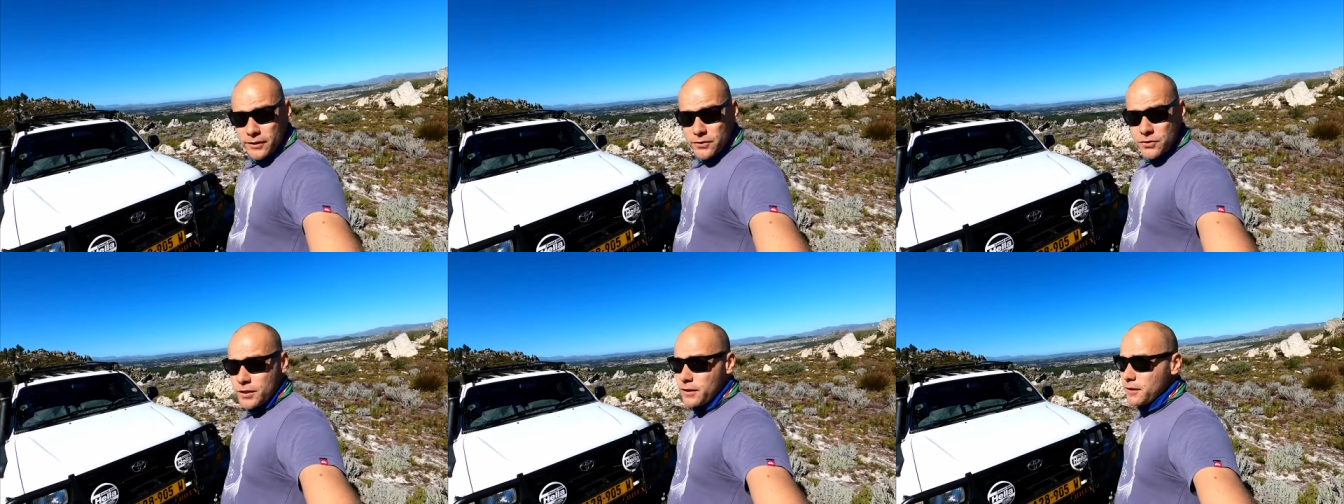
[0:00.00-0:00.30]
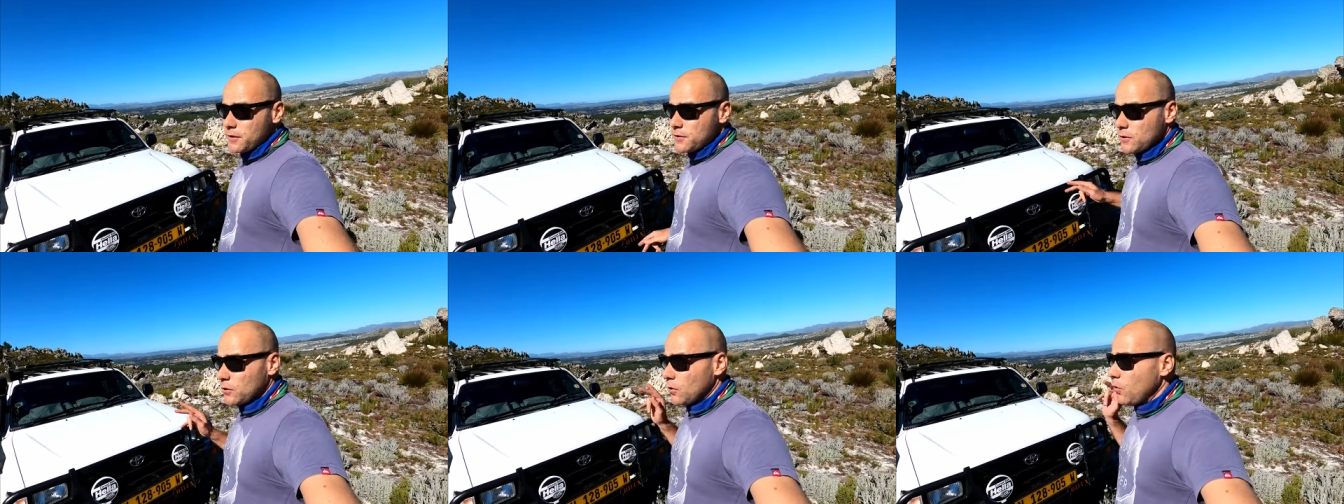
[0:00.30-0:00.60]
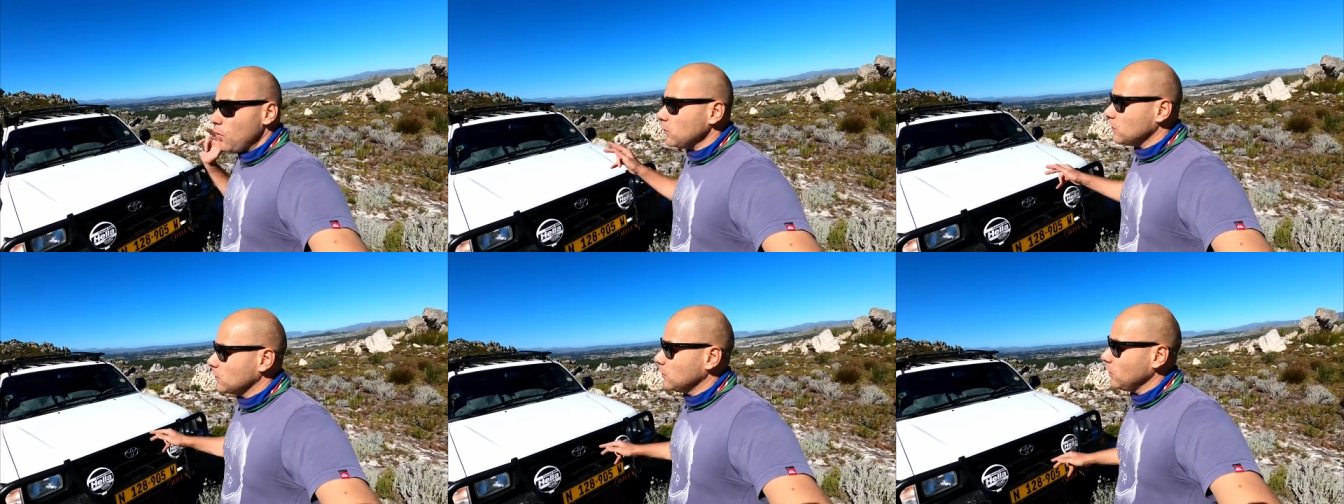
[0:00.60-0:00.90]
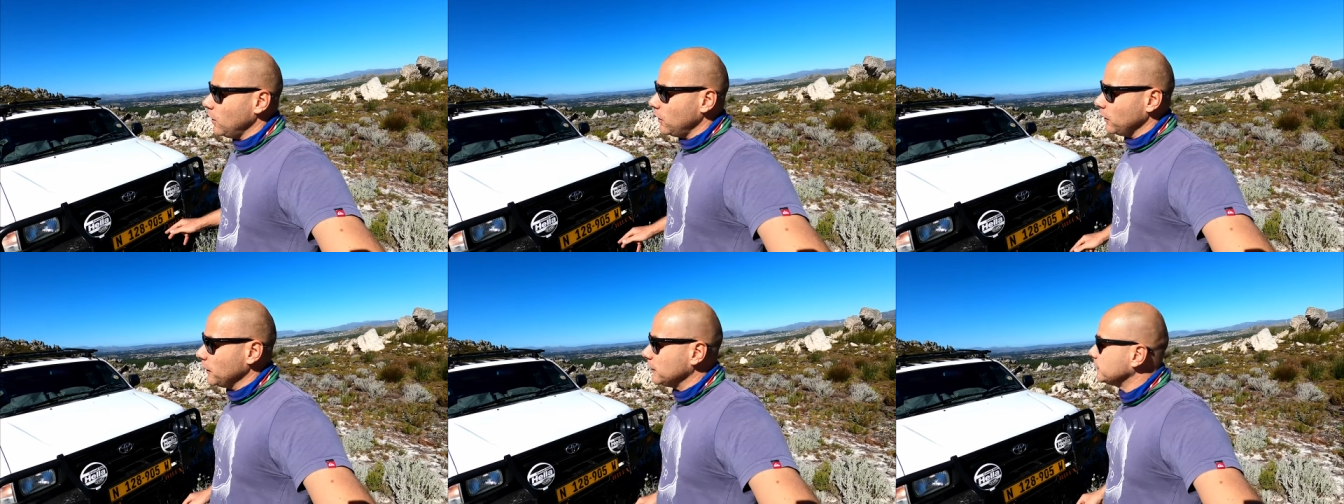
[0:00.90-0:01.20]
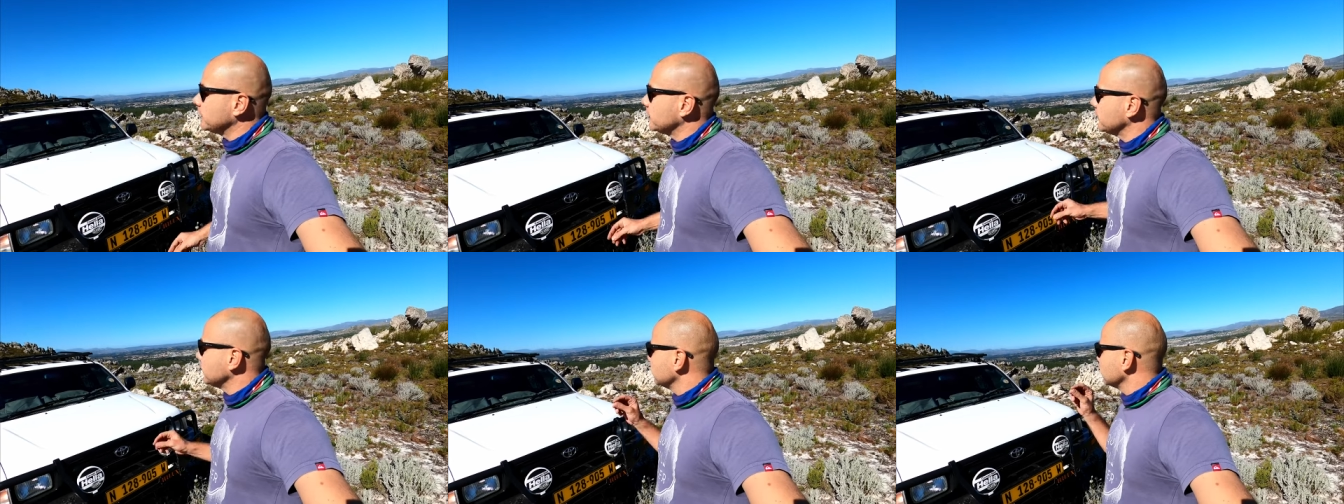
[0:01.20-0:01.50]
engine, it's an old car.
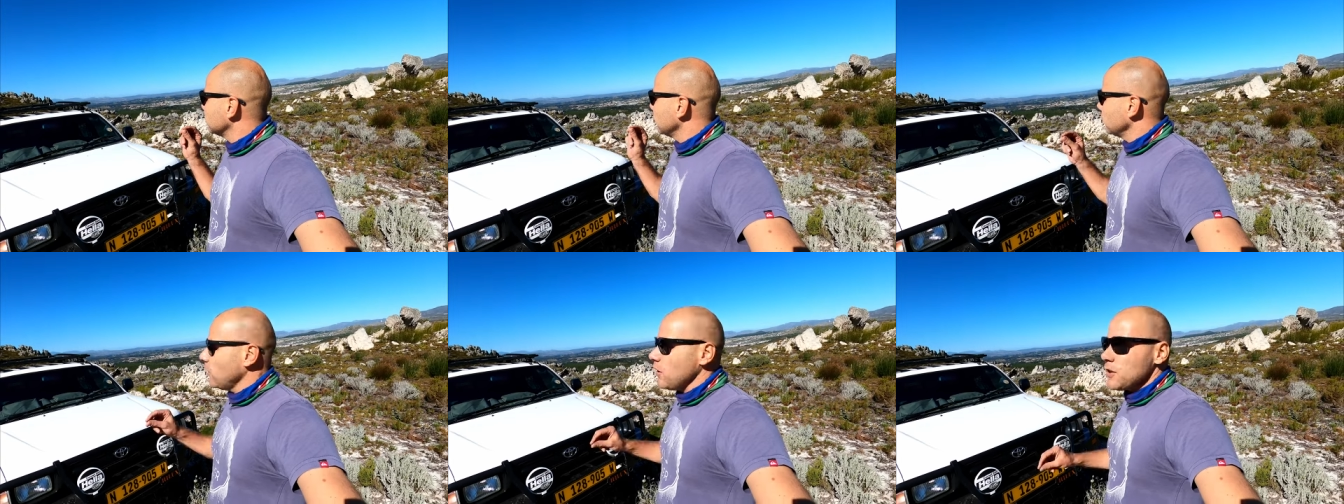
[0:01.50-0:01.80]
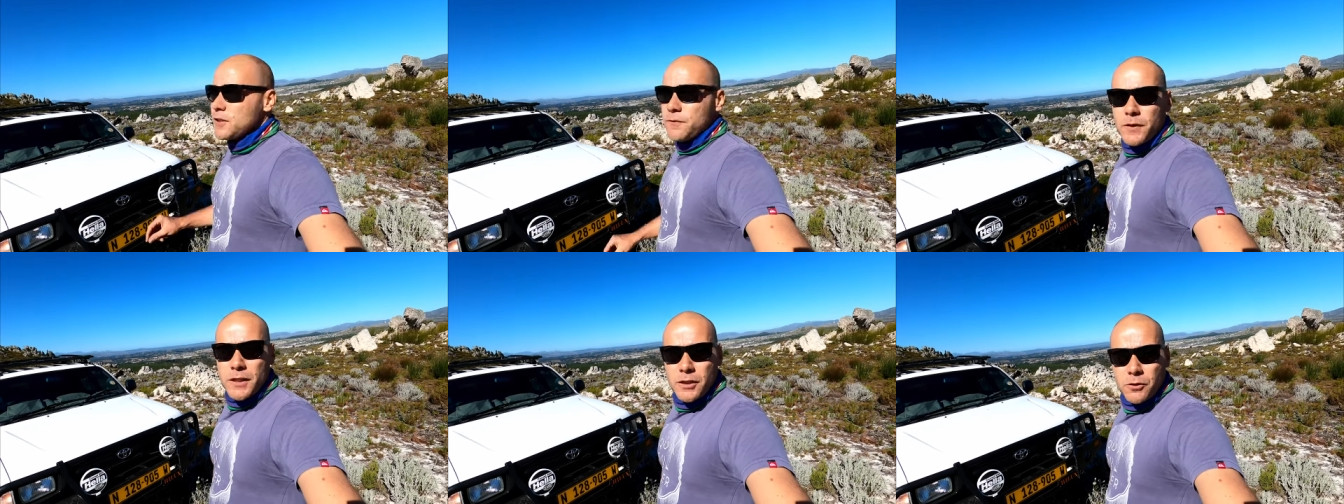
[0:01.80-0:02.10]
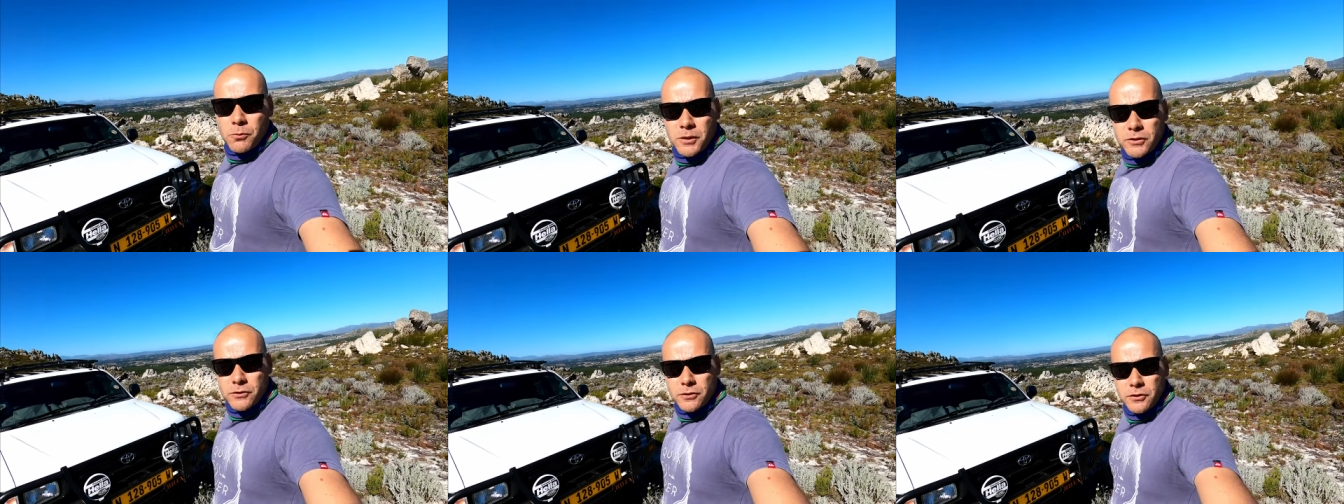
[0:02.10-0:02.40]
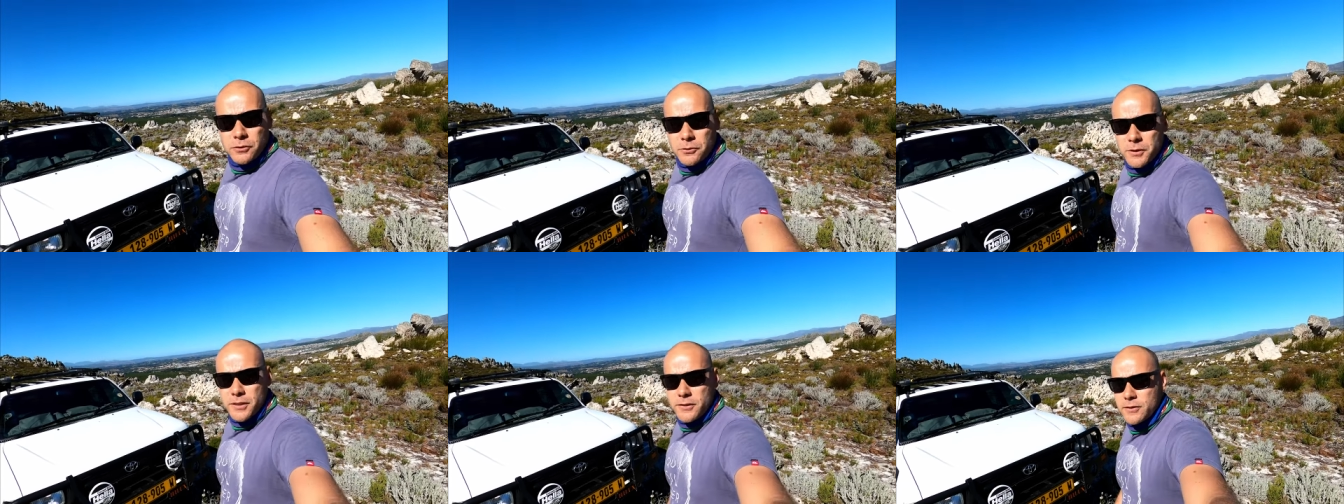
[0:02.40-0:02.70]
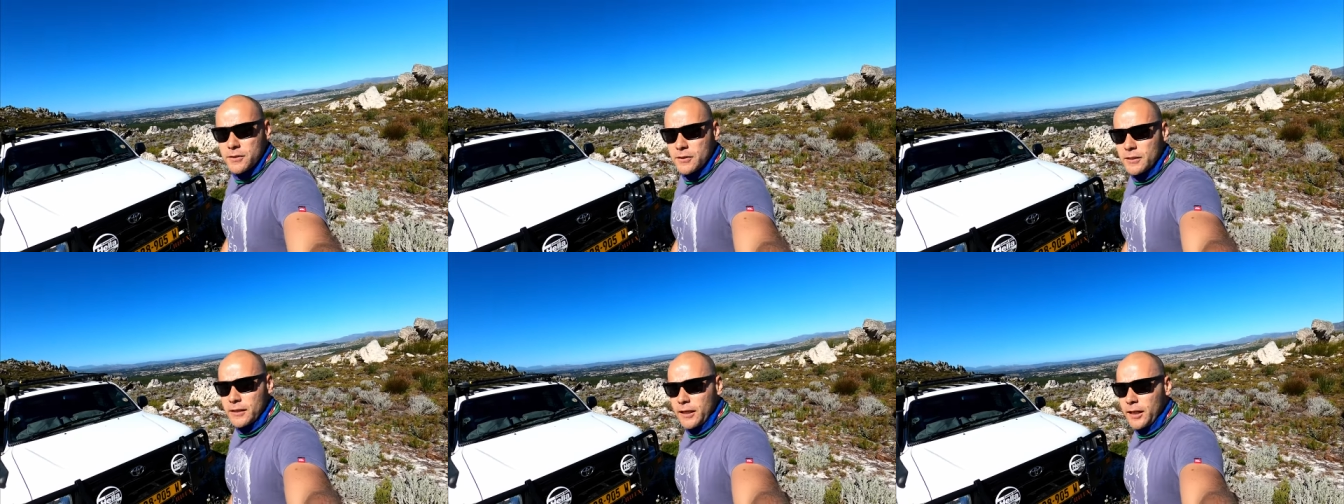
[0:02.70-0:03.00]
The last thing you want to do
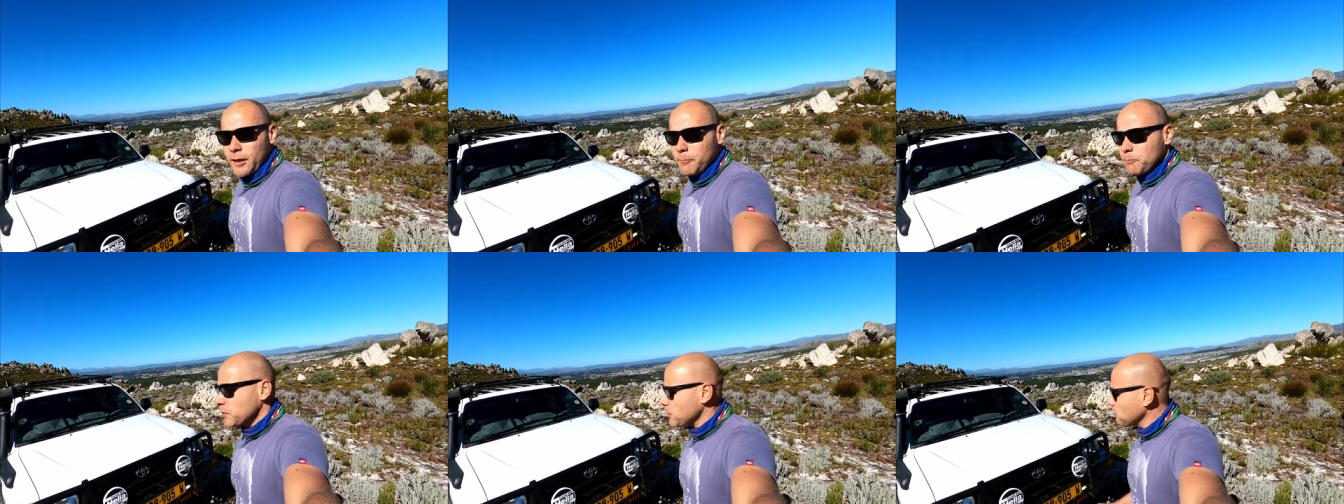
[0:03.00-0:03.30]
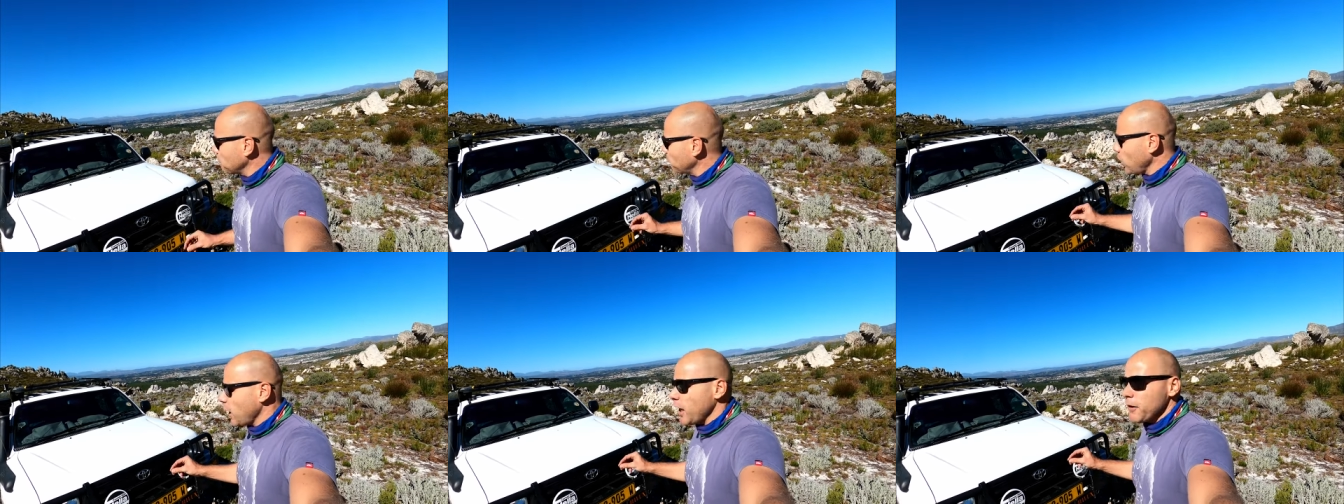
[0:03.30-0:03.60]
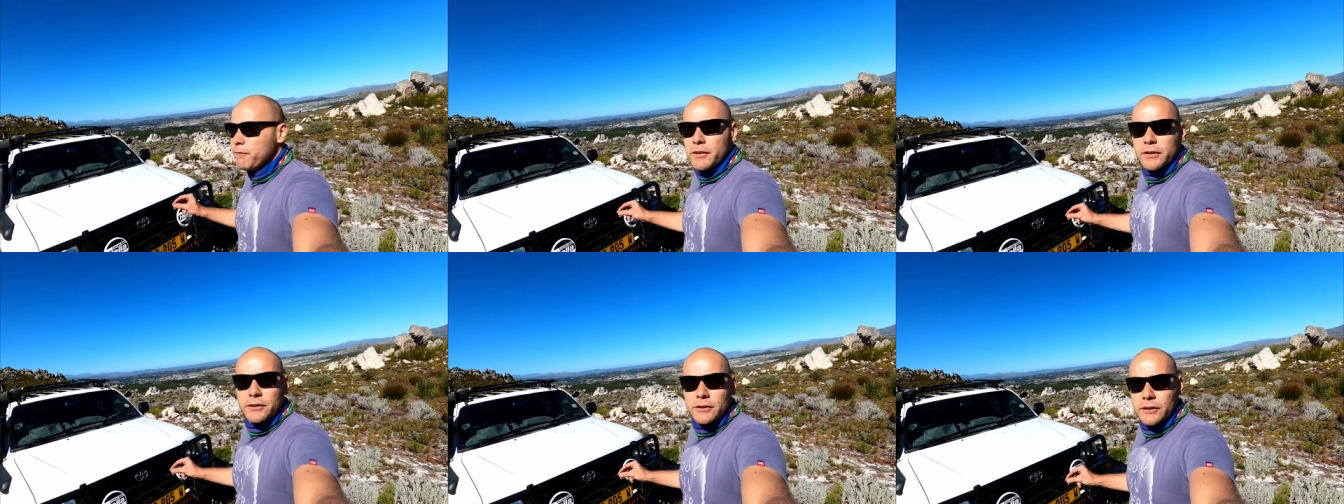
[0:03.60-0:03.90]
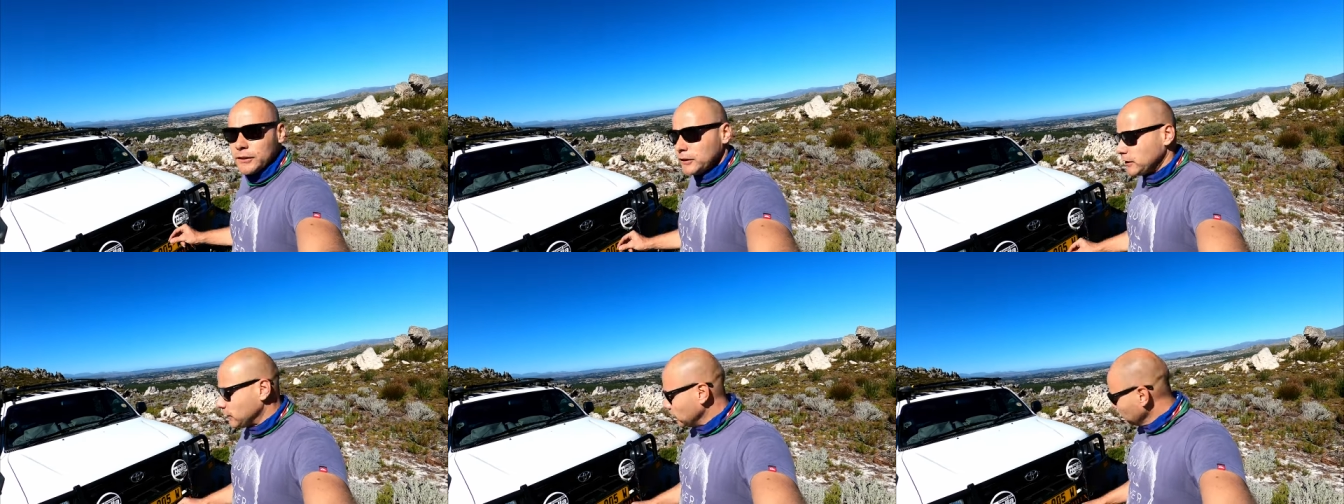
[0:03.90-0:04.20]
is um, deprive it